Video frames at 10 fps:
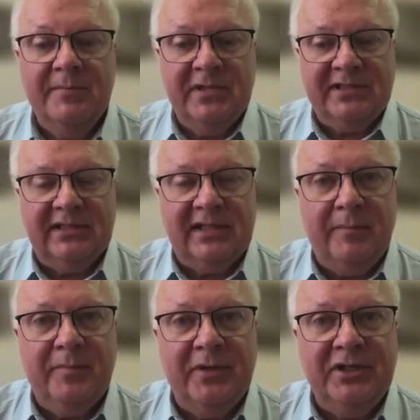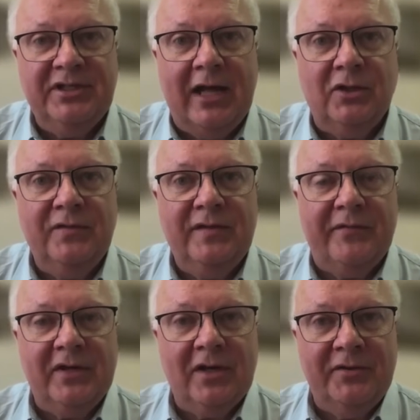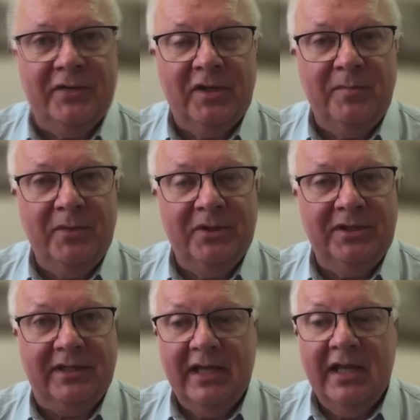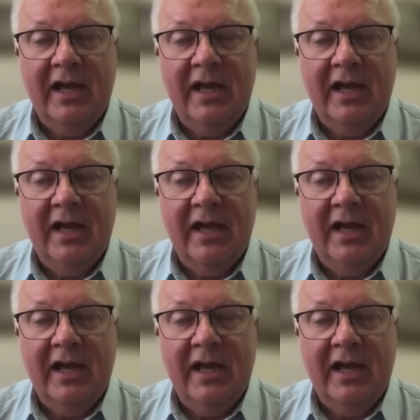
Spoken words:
Mr. Trump reached out to the Afrikaner community.